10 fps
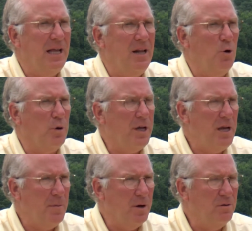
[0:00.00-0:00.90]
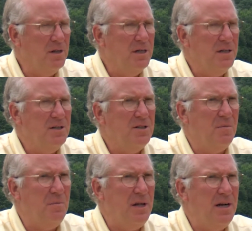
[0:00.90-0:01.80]
And Okemo
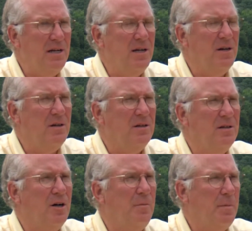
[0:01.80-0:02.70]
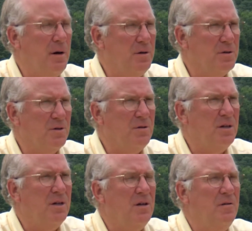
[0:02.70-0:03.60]
submitted a proposal
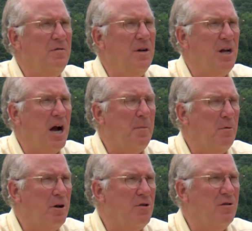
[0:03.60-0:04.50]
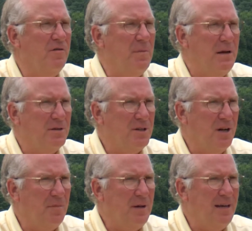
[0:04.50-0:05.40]
for the operation of Mount
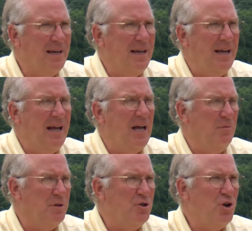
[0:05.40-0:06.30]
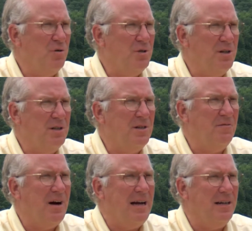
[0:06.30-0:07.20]
Sunapee and was chosen as the
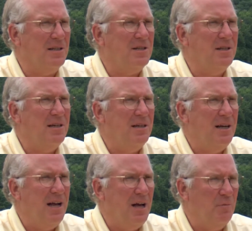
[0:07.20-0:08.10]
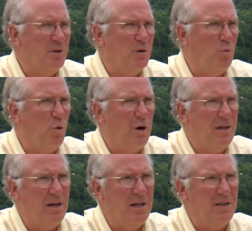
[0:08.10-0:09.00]
finalist and was
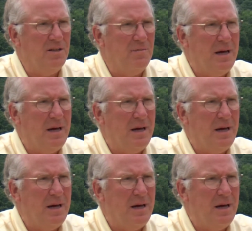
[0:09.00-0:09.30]
awarded the lease of